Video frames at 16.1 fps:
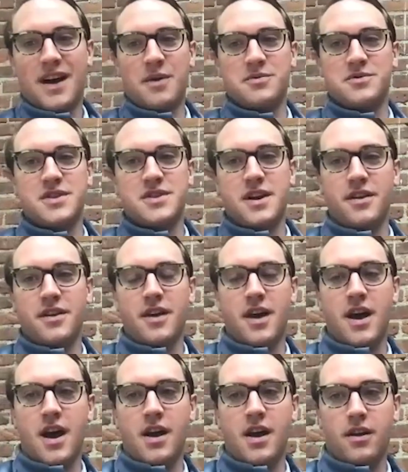I would say
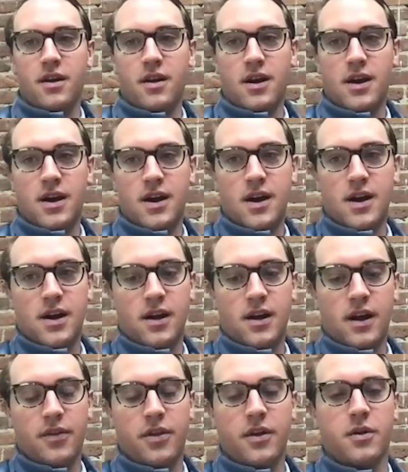that
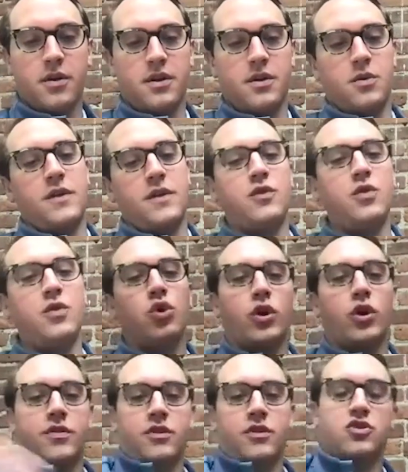I think if you
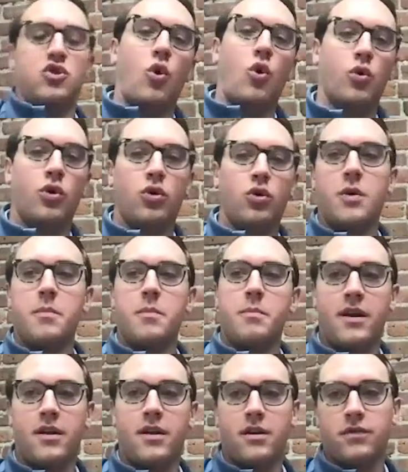look at the total
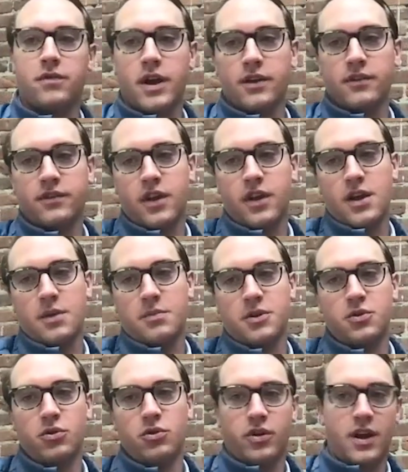competitive landscape
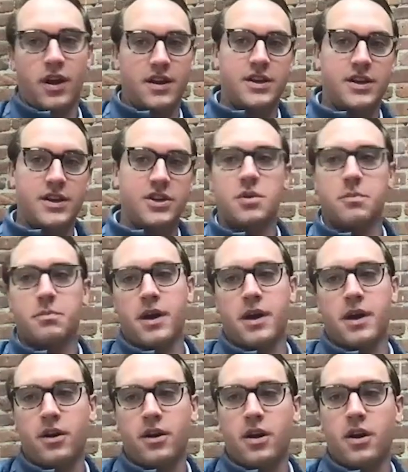and you look at each
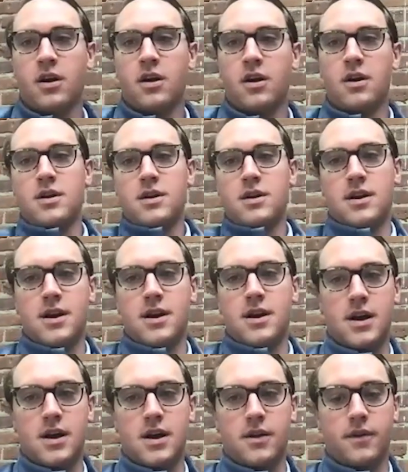competitor,
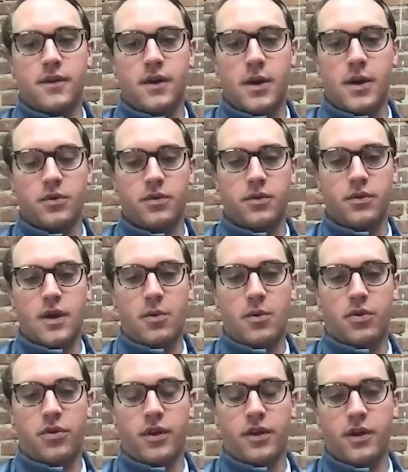I
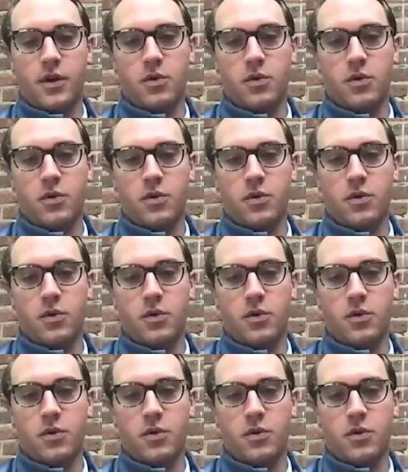would think